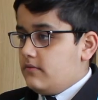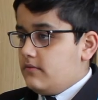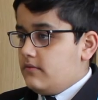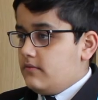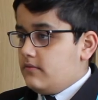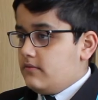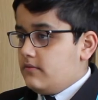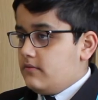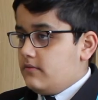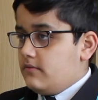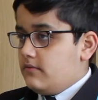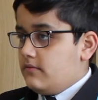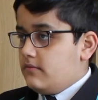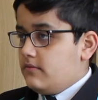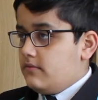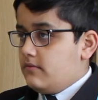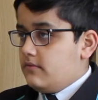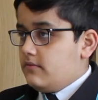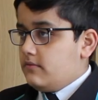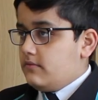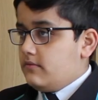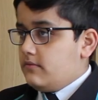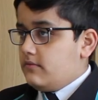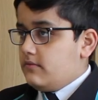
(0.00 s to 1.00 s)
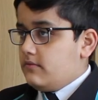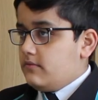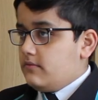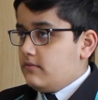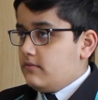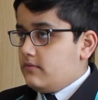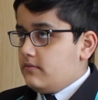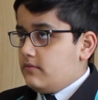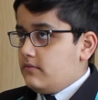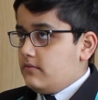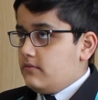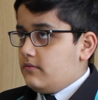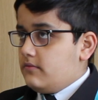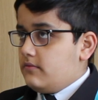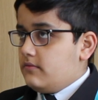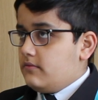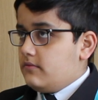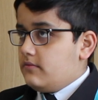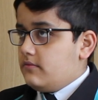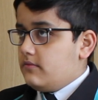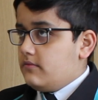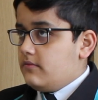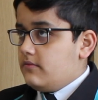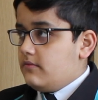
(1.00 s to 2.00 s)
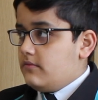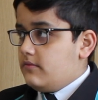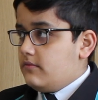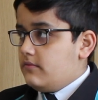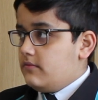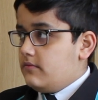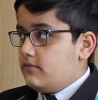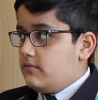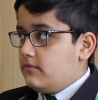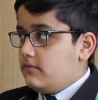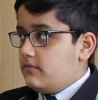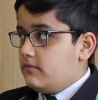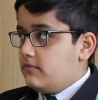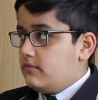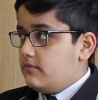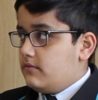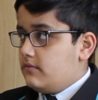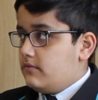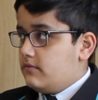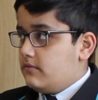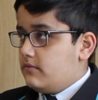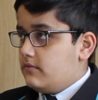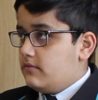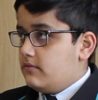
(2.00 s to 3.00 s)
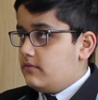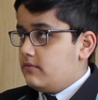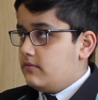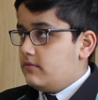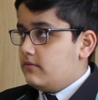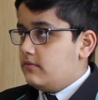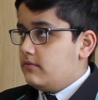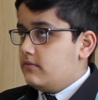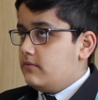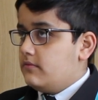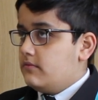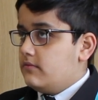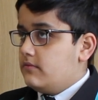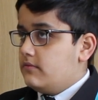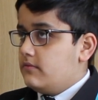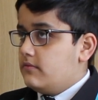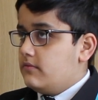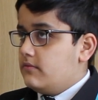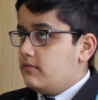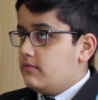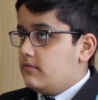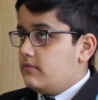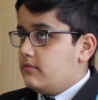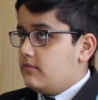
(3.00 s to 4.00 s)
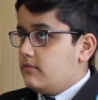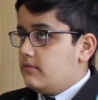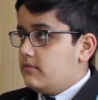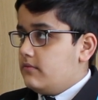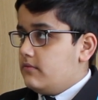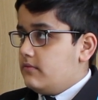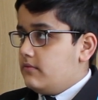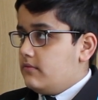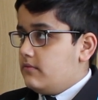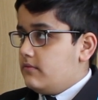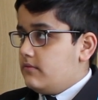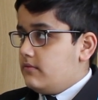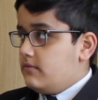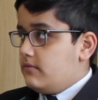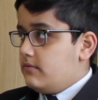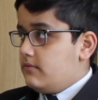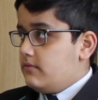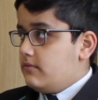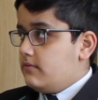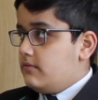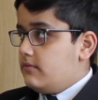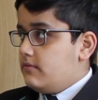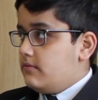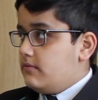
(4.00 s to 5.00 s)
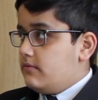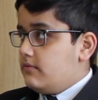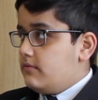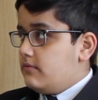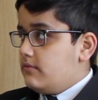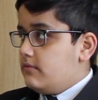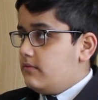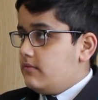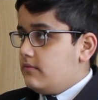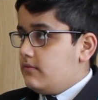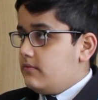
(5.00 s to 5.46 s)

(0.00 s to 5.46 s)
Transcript: No words are spoken by the person on screen.